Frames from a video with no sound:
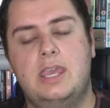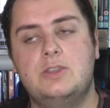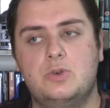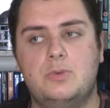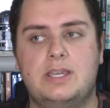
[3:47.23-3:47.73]

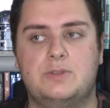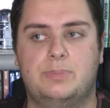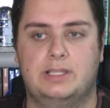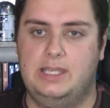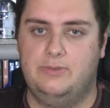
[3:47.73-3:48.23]
He's always
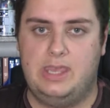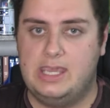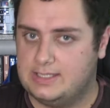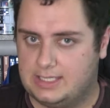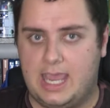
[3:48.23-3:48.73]
believed that
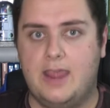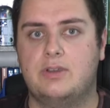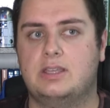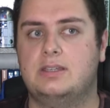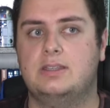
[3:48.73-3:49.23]
he is a
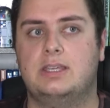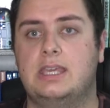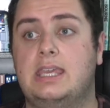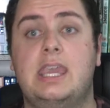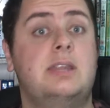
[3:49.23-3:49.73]
character that
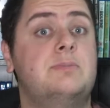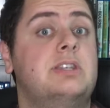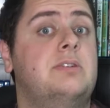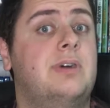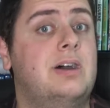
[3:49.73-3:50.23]
can get
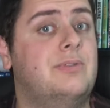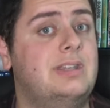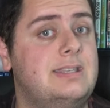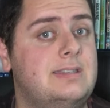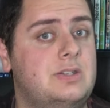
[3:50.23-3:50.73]
himself out of
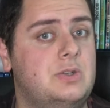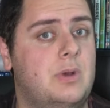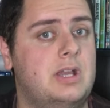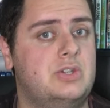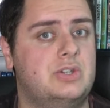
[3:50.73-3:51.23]
any
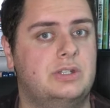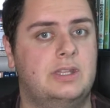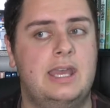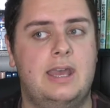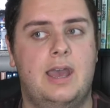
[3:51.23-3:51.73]

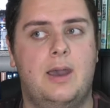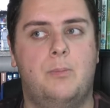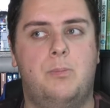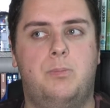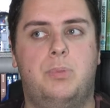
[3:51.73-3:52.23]
situation,
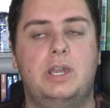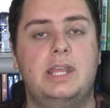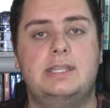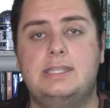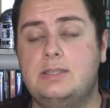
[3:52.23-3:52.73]
but
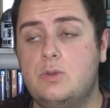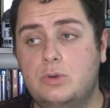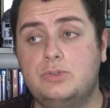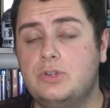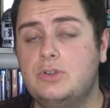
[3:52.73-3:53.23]
he
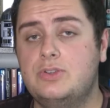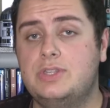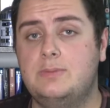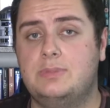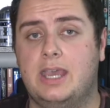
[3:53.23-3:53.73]
also knows
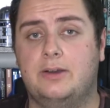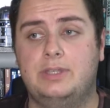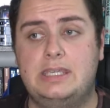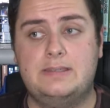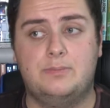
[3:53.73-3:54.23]
deep
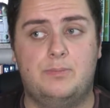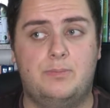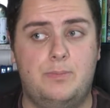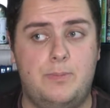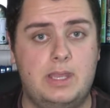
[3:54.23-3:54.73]
down he's
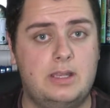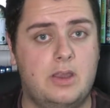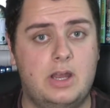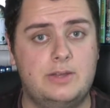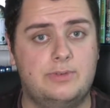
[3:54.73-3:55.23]
been
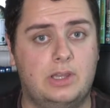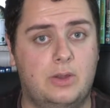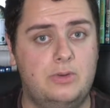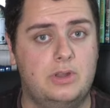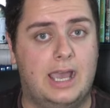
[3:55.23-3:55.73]
kind of a
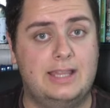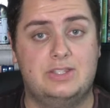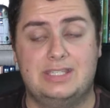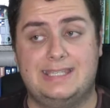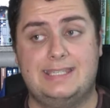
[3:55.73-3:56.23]
loner,
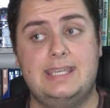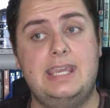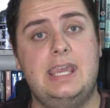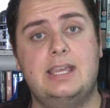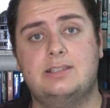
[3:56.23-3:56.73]
and to
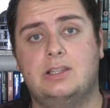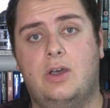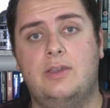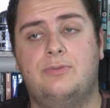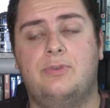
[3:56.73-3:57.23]
see his
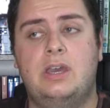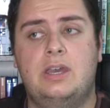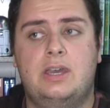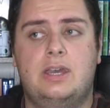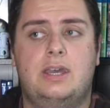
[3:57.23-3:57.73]
life
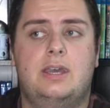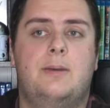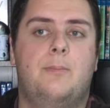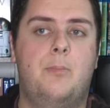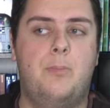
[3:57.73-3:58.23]

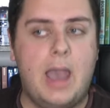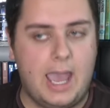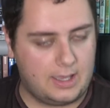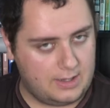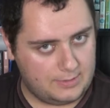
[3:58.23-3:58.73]

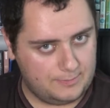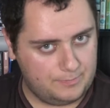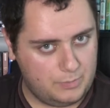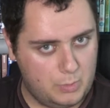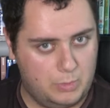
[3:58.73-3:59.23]
back
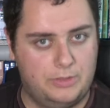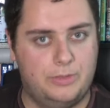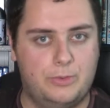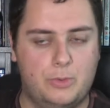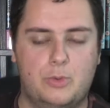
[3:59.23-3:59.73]
with
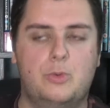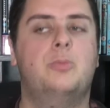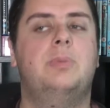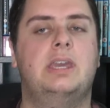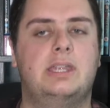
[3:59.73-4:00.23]
Thor,
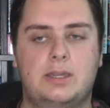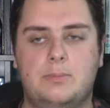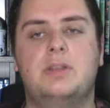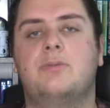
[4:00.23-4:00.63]
albeit in a bit of a